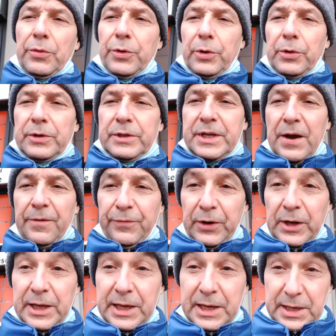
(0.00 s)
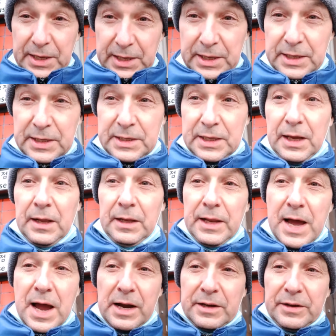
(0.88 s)
there definitely is a
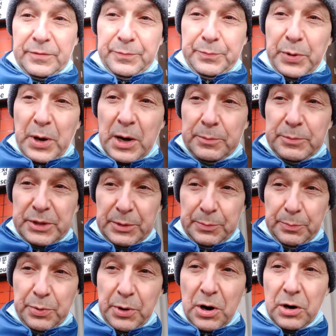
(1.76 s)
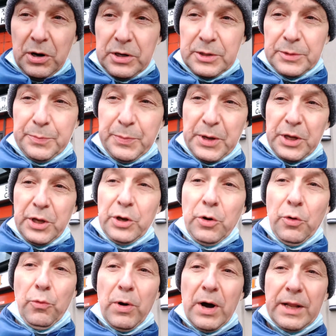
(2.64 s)
lack of pubs and bars, but you
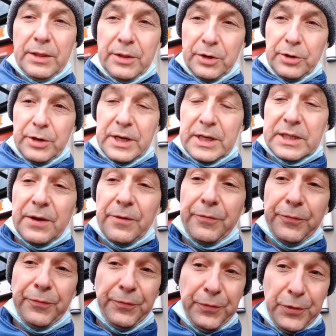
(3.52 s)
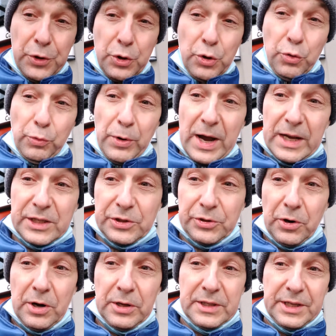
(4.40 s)
know what? There is a few
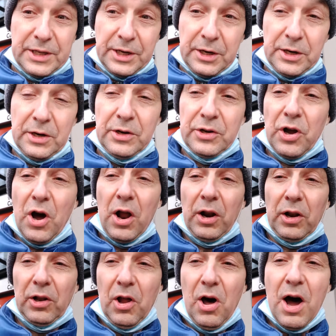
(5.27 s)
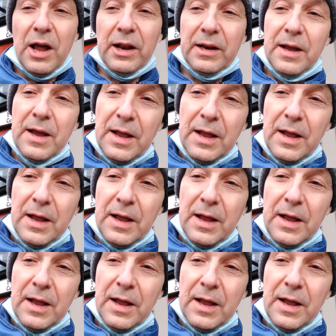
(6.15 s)
restaurants here, not a lot.